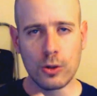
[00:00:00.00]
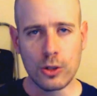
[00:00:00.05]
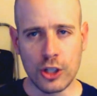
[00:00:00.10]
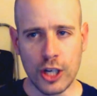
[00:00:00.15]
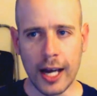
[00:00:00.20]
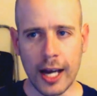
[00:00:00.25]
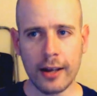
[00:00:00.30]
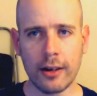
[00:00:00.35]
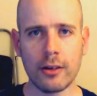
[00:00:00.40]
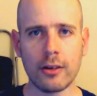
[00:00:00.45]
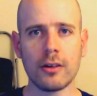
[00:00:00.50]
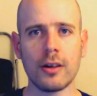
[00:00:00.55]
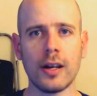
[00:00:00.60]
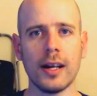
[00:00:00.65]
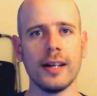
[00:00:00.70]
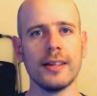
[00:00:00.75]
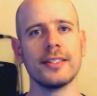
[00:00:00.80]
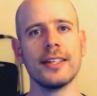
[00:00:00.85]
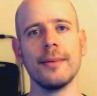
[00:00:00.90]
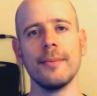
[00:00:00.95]
chatter
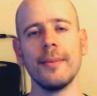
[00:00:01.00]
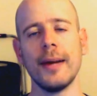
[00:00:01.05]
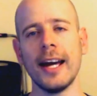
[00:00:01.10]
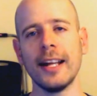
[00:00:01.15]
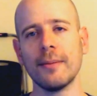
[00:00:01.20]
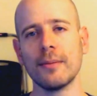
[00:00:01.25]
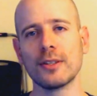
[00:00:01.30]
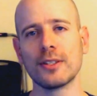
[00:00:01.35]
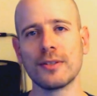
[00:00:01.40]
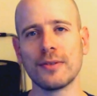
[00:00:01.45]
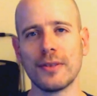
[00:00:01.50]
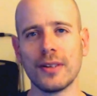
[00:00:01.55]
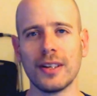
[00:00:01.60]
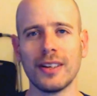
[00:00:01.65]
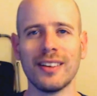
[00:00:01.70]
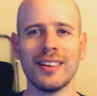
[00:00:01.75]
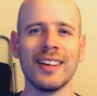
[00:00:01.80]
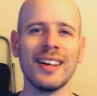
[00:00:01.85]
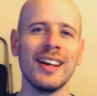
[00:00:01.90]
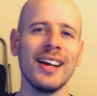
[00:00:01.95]
and the same
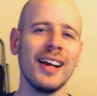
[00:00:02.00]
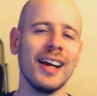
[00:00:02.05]
atmosphere.